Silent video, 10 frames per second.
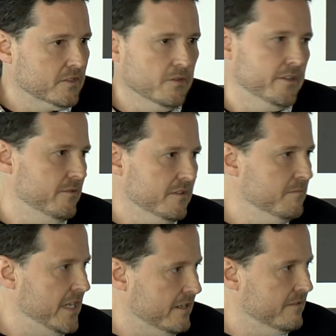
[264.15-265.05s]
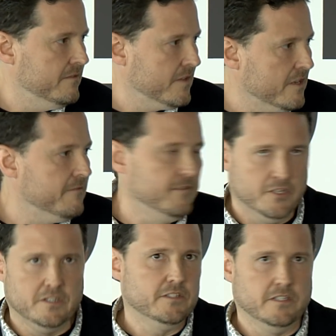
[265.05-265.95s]
So you can make very
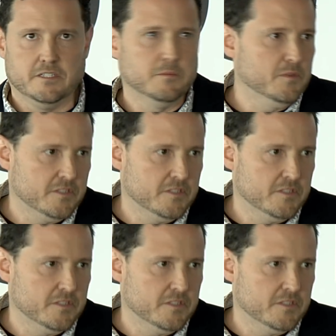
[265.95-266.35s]
efficient systems